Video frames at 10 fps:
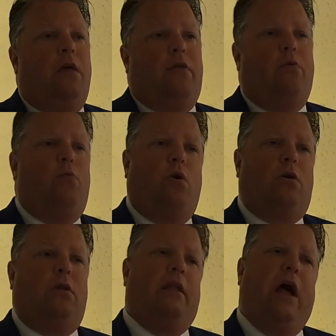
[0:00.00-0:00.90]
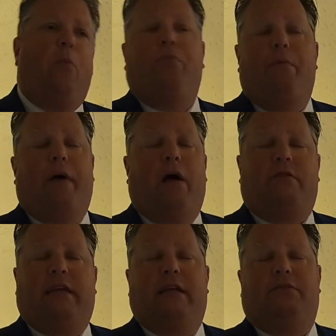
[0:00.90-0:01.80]
that we work and help them
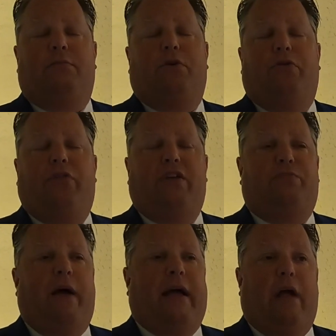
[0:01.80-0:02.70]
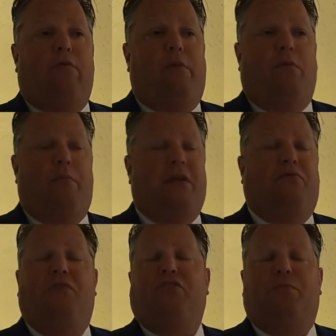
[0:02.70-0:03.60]
out to get some good things back. I remember being a
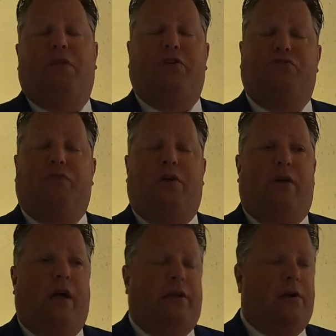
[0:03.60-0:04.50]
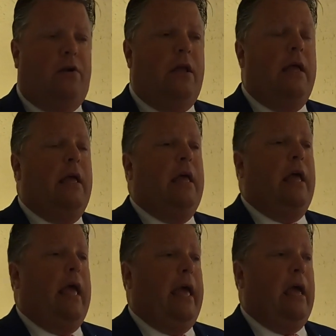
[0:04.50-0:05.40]
freshman legislator down here,
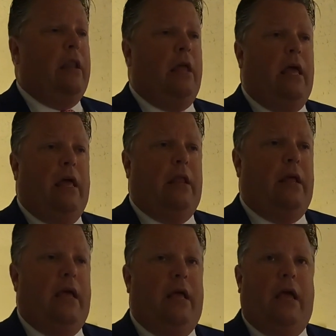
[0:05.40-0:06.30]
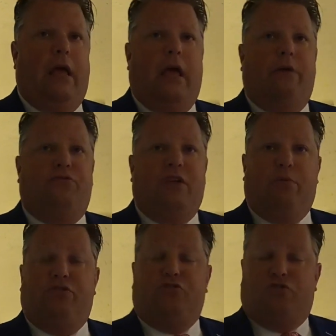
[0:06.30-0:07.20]
and, and wow, those were the times.
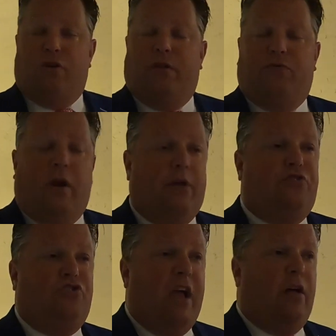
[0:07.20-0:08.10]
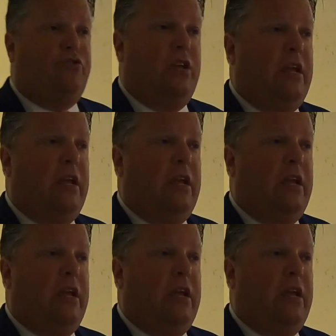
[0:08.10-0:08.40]
2018, right, what a year!